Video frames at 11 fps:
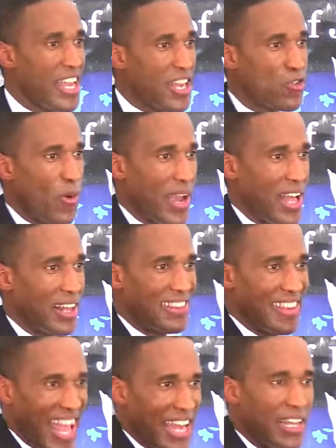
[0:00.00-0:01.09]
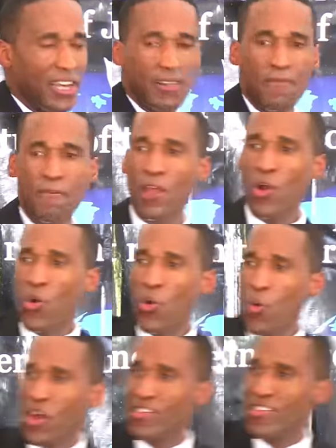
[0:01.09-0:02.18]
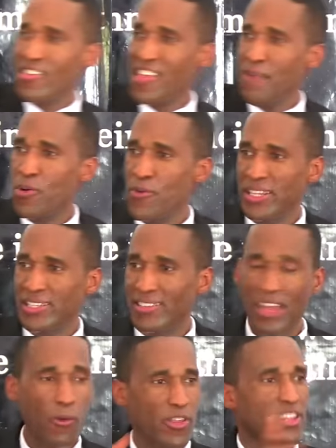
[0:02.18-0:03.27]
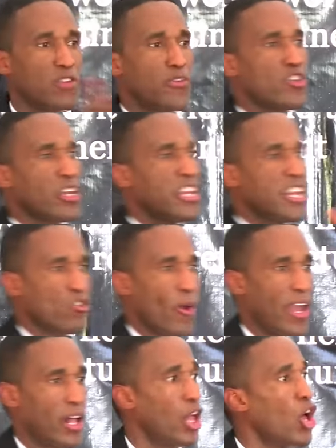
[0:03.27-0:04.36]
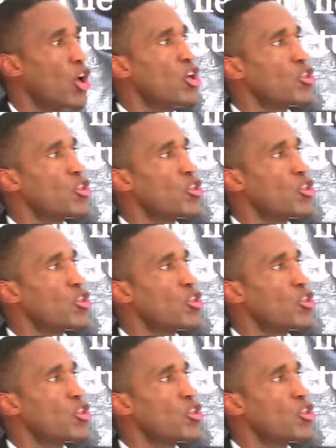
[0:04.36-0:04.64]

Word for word: Israel then was separated. There was a division in Israel.